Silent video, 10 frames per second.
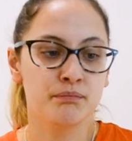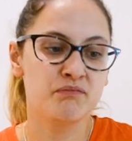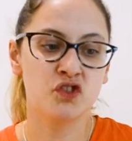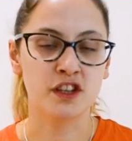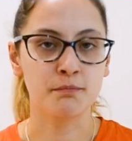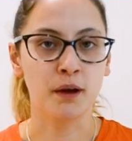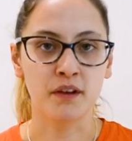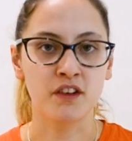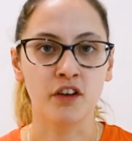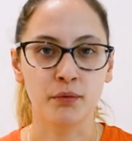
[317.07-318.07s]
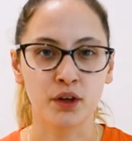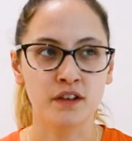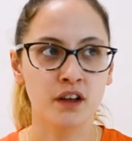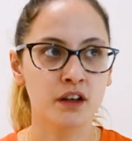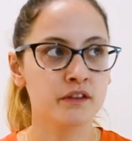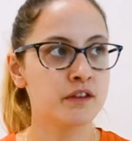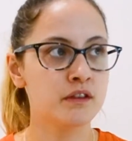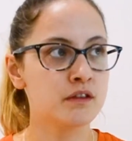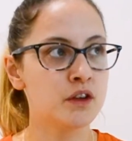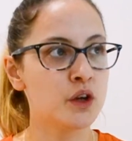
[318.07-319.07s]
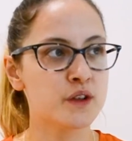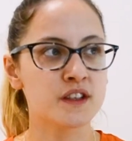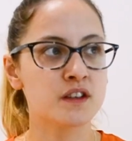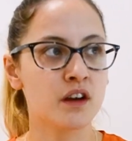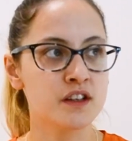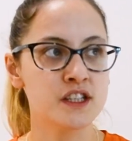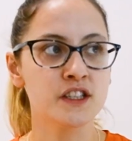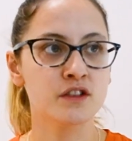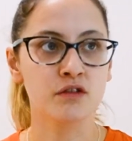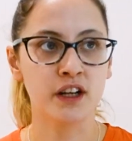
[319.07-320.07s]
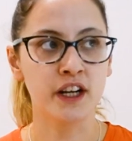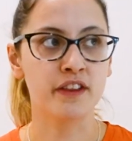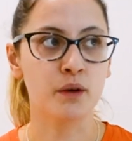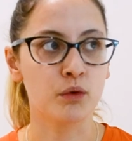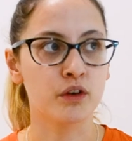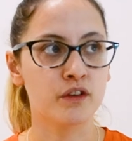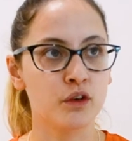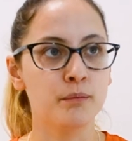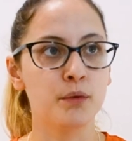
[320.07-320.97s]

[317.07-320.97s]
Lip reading: just by myself, because like no societies or anything was on,